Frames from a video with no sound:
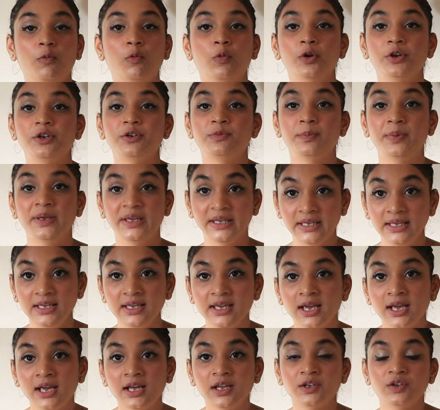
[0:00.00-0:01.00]
would
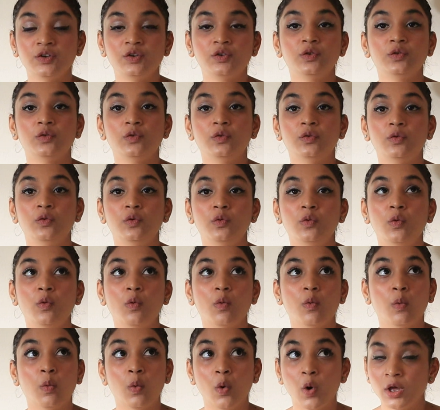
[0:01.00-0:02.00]
be to
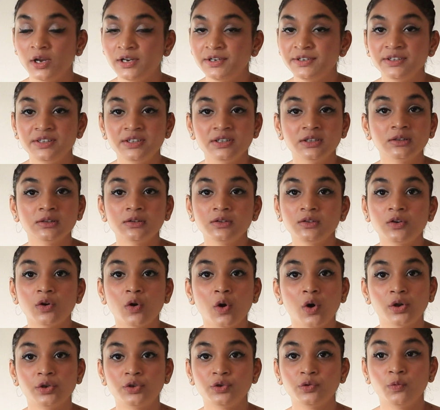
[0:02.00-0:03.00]
volunteer
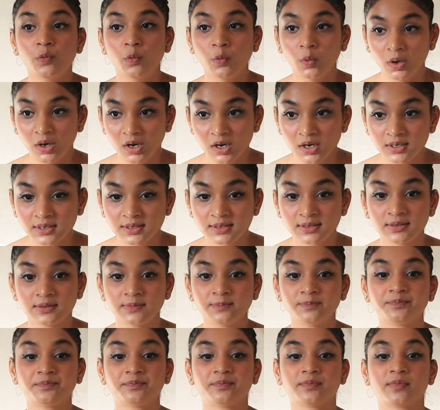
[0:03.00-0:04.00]
or to work
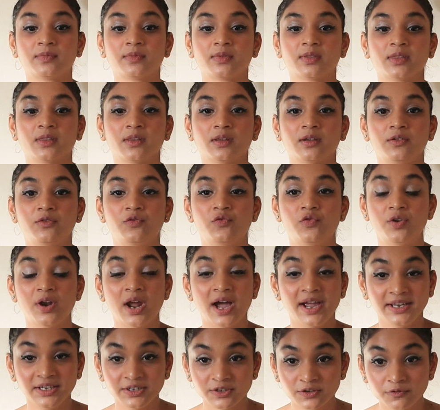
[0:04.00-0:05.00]

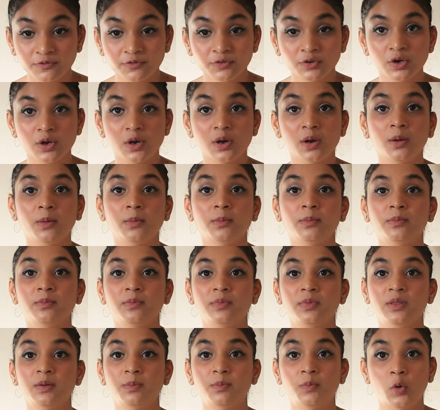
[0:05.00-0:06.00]
right from
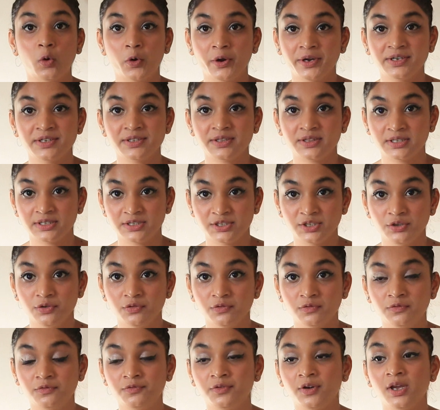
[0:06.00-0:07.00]
the point that
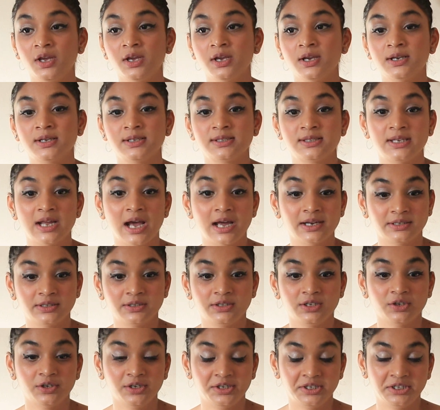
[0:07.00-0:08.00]
you've
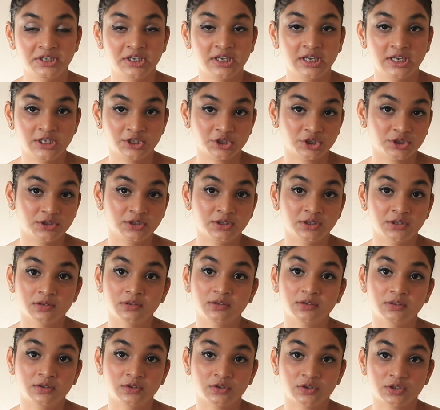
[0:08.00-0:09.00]
started your education here
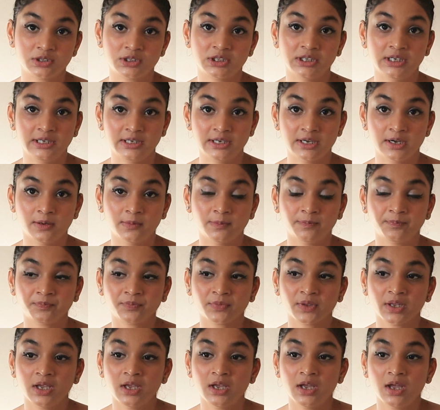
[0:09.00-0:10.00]
in Australia.
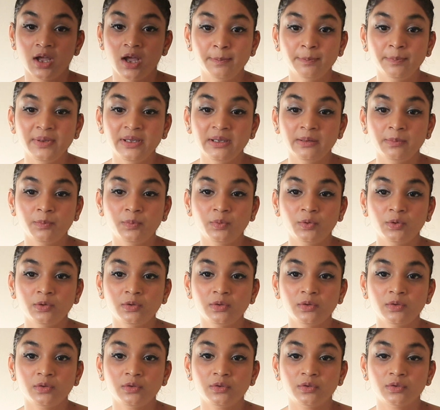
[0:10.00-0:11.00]
Some
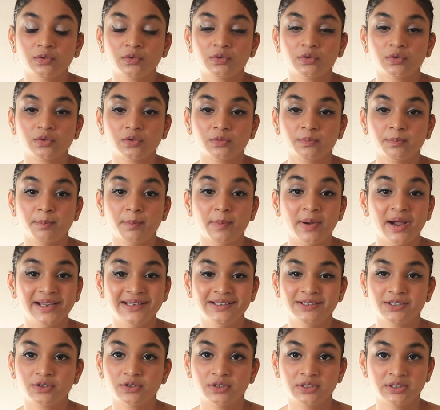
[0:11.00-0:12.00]
people
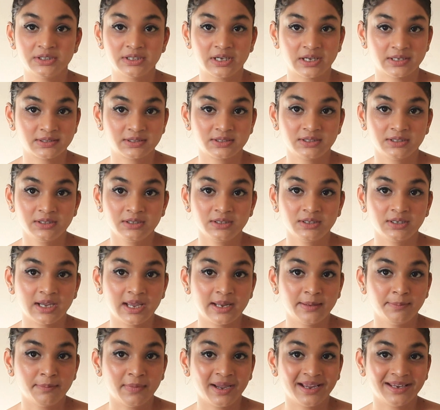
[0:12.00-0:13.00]
might contest it
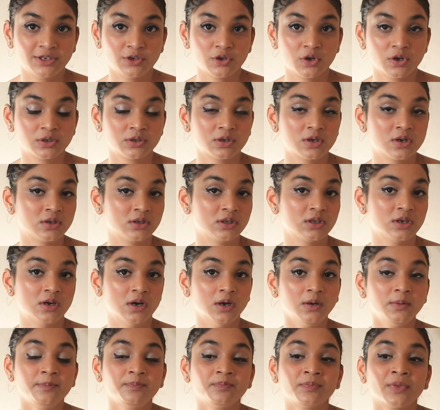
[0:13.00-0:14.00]
and might not
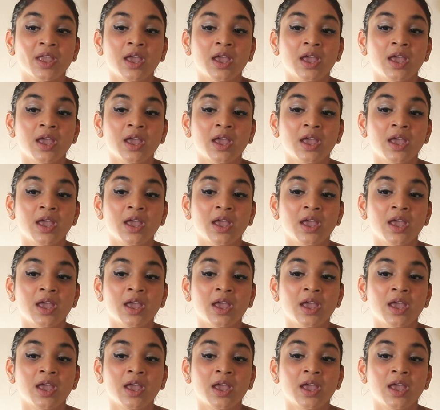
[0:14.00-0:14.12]
concur,